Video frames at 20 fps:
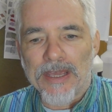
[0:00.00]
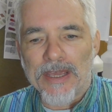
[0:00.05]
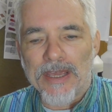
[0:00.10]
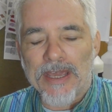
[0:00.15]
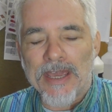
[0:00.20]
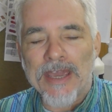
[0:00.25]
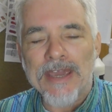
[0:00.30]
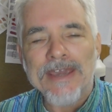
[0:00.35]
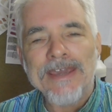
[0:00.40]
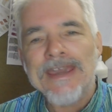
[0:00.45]

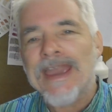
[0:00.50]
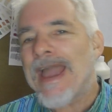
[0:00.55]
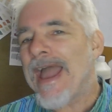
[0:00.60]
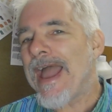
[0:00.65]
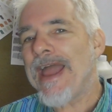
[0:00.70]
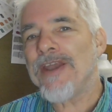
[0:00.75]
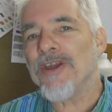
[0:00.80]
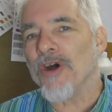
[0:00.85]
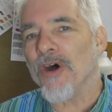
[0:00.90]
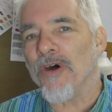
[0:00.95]
It
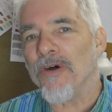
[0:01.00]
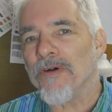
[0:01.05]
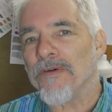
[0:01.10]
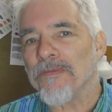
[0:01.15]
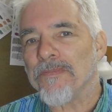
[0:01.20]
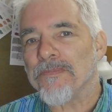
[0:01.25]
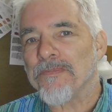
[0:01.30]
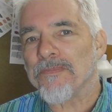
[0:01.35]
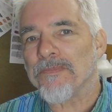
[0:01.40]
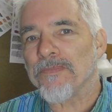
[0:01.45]
cannot
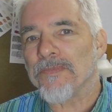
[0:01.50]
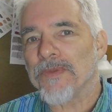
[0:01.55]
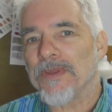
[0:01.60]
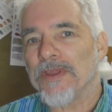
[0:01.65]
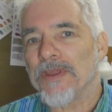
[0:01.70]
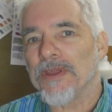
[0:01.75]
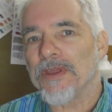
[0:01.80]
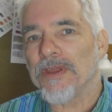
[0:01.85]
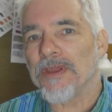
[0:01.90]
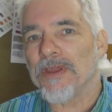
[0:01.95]

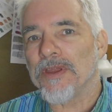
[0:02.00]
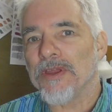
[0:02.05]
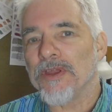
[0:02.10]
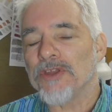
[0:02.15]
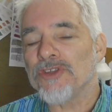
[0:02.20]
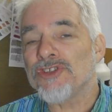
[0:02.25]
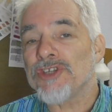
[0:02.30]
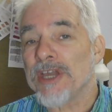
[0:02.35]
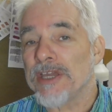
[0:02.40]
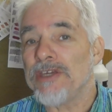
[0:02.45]

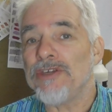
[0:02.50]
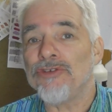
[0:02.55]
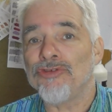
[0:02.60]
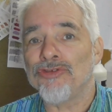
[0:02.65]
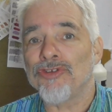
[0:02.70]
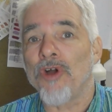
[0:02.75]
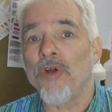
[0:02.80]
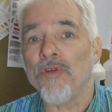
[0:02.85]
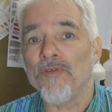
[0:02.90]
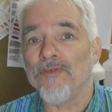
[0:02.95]
take
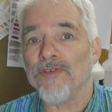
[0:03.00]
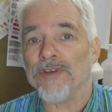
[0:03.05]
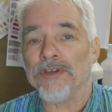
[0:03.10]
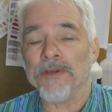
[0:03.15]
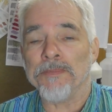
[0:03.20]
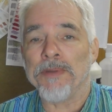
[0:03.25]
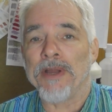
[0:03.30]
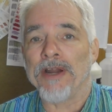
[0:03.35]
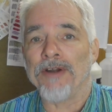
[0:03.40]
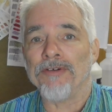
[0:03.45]
solvent,
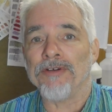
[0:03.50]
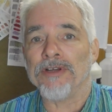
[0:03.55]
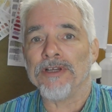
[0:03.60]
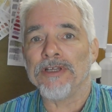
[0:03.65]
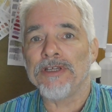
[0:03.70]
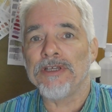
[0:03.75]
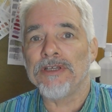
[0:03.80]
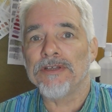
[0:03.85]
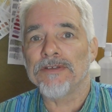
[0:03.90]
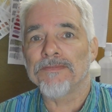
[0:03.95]

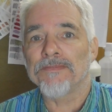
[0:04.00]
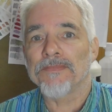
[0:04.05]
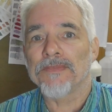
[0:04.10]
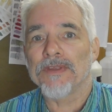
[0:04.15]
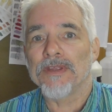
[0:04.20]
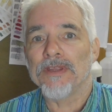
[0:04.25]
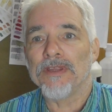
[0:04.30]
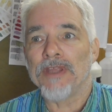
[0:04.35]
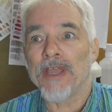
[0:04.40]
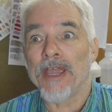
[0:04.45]
apparently.
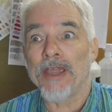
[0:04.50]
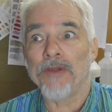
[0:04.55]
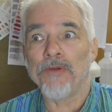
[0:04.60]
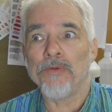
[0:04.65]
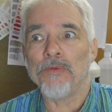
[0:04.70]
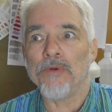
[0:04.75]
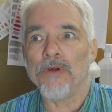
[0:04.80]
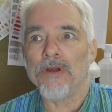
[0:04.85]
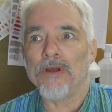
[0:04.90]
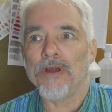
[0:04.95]

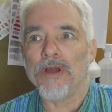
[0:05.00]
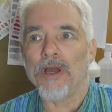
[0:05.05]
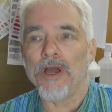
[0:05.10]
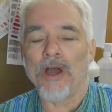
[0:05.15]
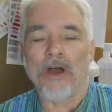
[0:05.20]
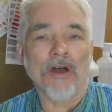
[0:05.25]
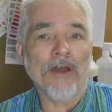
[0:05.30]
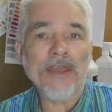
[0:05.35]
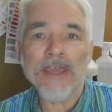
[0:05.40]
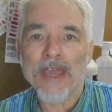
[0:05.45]
Now,
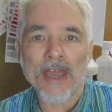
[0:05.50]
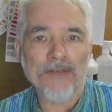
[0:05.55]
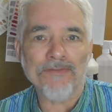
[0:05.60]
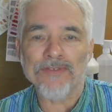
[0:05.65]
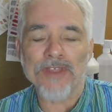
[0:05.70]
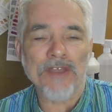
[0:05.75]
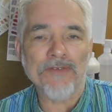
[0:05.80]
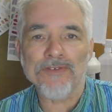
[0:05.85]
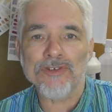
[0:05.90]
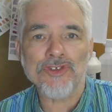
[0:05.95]
I have
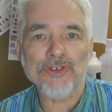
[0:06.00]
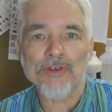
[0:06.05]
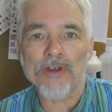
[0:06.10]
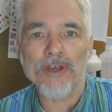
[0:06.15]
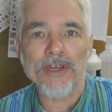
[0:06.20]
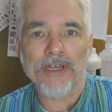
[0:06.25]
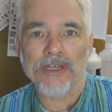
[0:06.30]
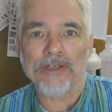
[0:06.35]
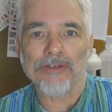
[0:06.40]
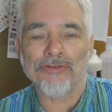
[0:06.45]
never
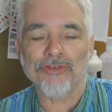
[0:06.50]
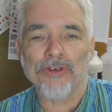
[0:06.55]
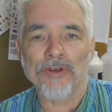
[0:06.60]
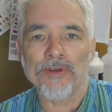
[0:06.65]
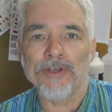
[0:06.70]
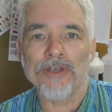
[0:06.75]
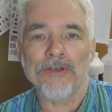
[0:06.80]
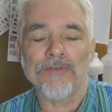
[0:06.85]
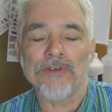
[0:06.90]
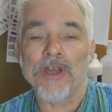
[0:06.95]
tried it, so
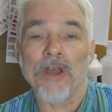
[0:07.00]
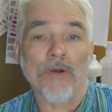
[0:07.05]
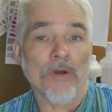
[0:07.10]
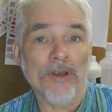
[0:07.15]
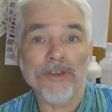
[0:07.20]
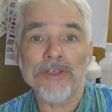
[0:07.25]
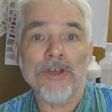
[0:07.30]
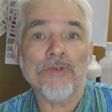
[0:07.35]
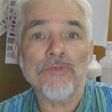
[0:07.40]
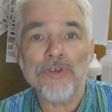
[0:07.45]
I don't know.
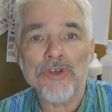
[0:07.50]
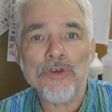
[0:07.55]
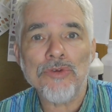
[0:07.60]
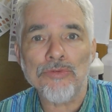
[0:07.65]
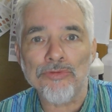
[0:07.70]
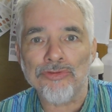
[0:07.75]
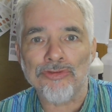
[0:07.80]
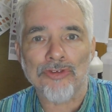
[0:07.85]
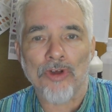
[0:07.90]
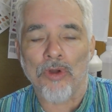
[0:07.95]
I don't
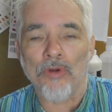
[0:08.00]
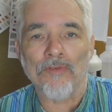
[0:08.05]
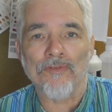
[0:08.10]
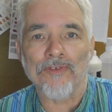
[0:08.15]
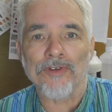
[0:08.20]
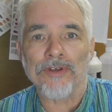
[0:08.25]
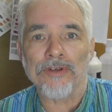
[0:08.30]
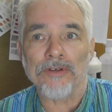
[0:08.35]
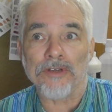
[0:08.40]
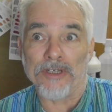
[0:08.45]
use
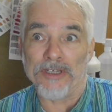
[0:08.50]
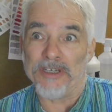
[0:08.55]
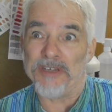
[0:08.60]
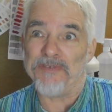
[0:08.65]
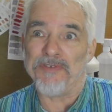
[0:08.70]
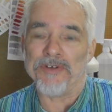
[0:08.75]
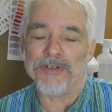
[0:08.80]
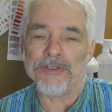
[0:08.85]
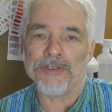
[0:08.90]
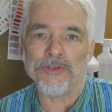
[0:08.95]
solvent, and
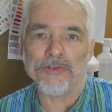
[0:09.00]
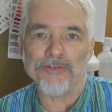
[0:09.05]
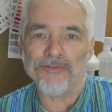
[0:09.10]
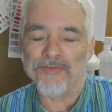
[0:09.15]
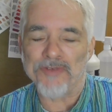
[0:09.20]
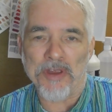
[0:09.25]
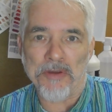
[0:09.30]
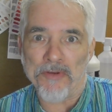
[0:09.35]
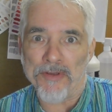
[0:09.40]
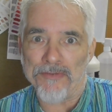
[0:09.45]
if I do, it's
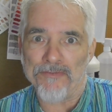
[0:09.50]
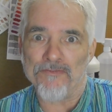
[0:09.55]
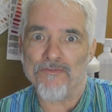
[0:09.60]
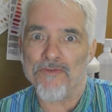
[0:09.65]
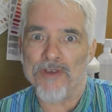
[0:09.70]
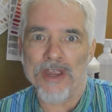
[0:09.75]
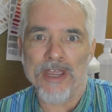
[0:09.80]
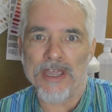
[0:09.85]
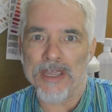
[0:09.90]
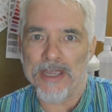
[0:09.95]
very
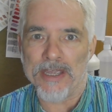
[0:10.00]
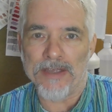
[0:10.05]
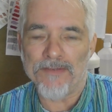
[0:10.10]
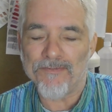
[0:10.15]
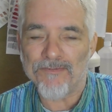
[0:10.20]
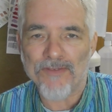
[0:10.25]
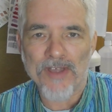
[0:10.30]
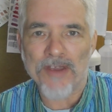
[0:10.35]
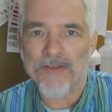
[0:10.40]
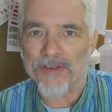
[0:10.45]
rare,
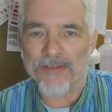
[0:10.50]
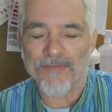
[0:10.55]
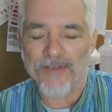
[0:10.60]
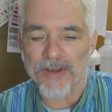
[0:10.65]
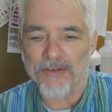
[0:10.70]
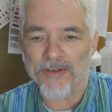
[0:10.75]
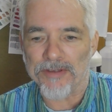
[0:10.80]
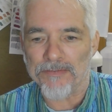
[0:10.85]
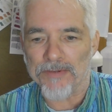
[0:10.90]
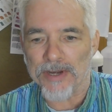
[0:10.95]
very,
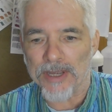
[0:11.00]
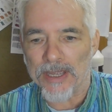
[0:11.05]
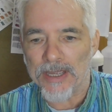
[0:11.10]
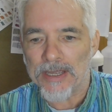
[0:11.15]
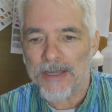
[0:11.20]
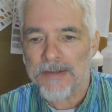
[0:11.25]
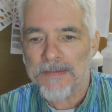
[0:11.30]
very rare.